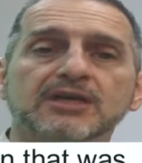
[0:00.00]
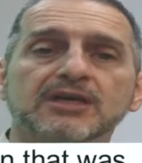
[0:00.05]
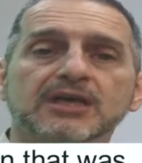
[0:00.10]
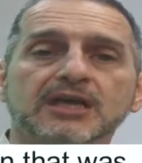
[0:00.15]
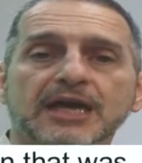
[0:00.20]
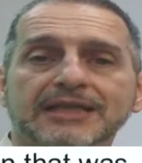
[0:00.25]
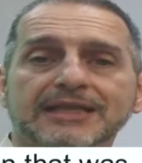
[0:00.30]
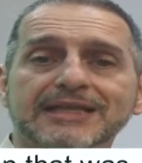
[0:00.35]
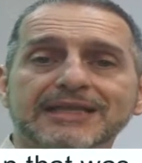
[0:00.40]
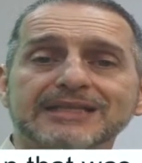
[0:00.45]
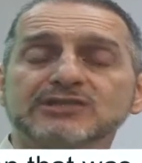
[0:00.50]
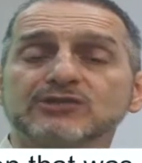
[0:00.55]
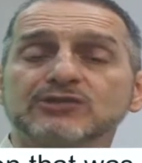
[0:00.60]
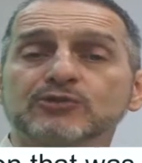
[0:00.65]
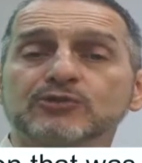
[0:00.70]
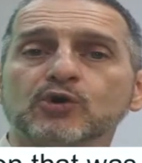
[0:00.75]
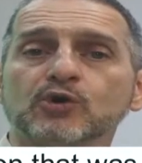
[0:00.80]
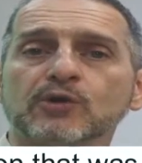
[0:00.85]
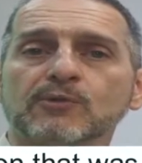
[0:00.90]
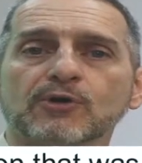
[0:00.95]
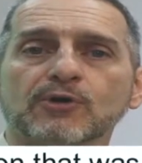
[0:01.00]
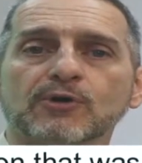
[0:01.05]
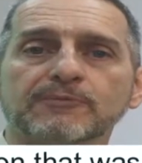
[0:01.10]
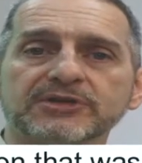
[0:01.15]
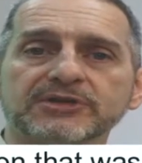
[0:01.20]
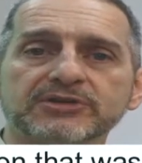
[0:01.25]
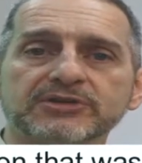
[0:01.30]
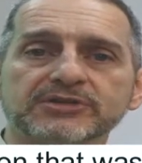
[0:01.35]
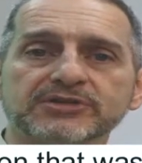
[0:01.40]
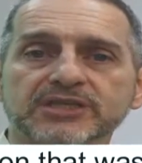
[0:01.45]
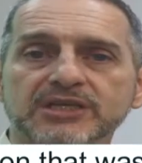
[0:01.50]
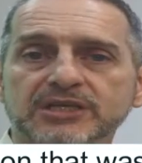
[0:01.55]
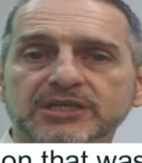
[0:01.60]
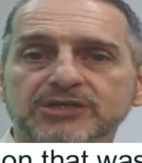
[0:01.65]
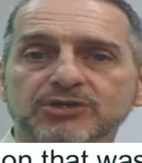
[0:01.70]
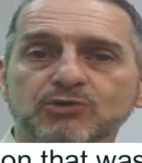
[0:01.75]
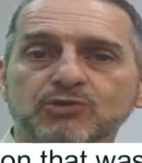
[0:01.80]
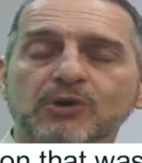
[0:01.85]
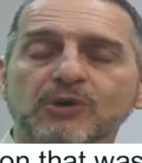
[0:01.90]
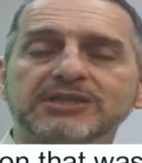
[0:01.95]
And that's normal because
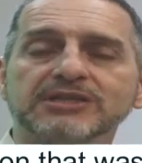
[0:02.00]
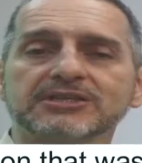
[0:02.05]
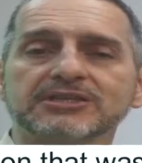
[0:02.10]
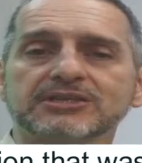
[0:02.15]
you want the